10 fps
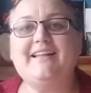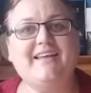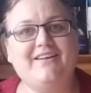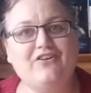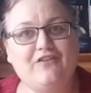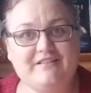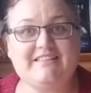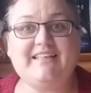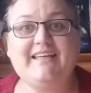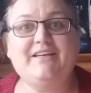And then,
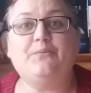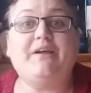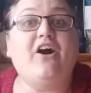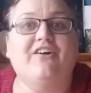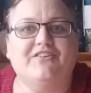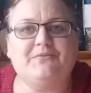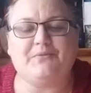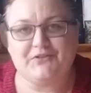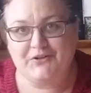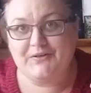obviously, we can't.
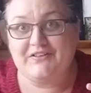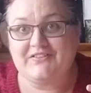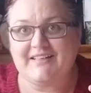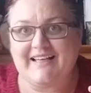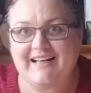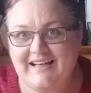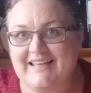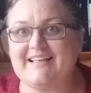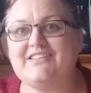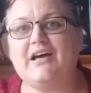But as soon as it
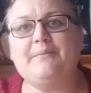clears,